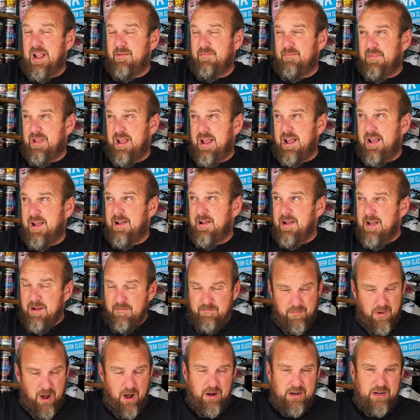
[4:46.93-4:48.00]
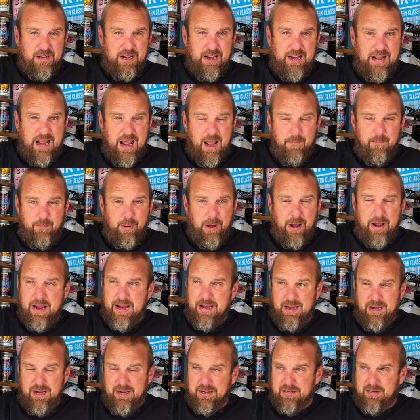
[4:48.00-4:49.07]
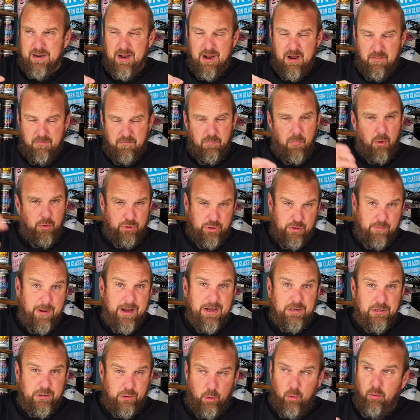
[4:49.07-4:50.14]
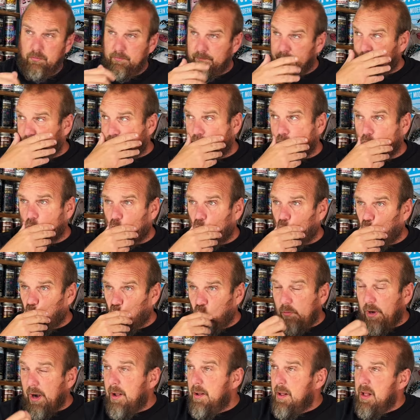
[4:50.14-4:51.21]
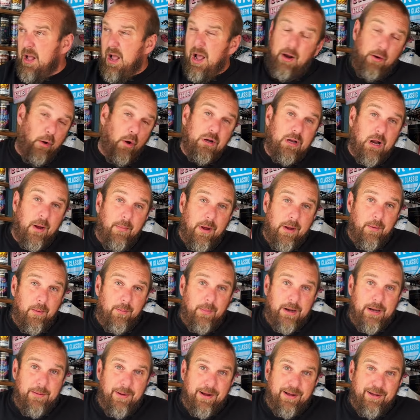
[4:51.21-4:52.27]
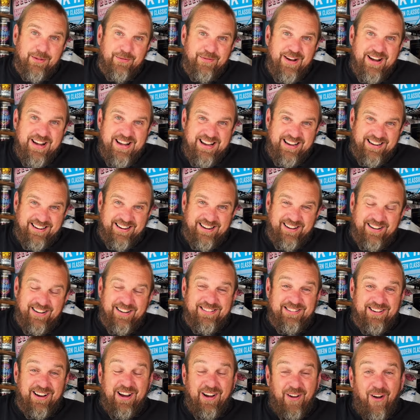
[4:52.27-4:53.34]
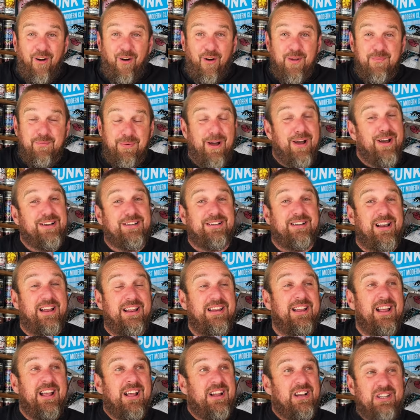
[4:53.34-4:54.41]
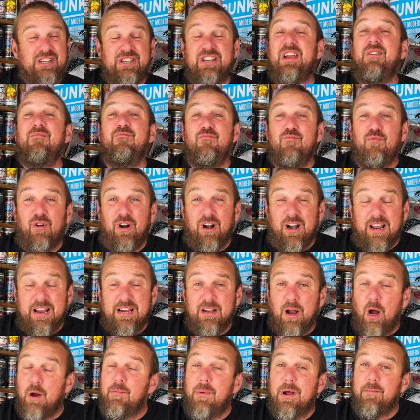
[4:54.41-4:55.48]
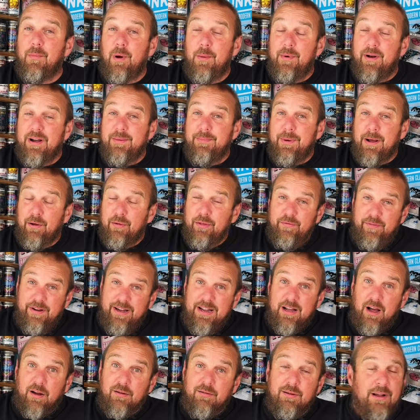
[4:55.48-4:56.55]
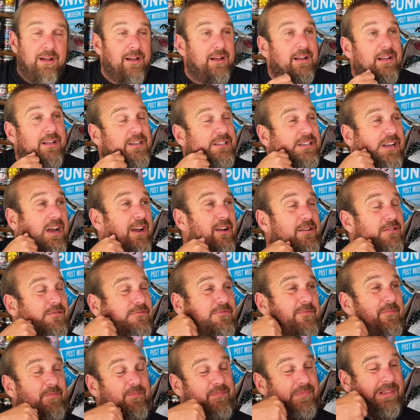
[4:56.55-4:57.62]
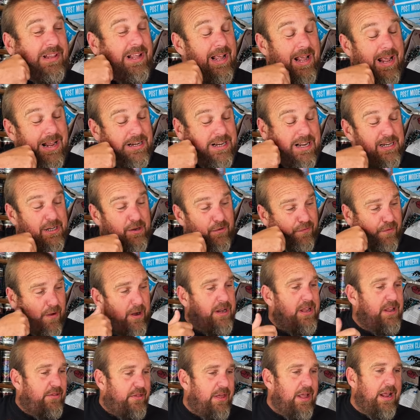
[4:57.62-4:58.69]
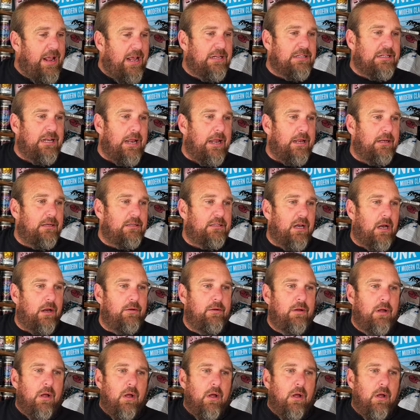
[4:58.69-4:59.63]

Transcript: their marketing campaign is monumental, and I don't make my money back on them. And I personally generally don't make my money back on the video. So It's a funny thing, isn't it? So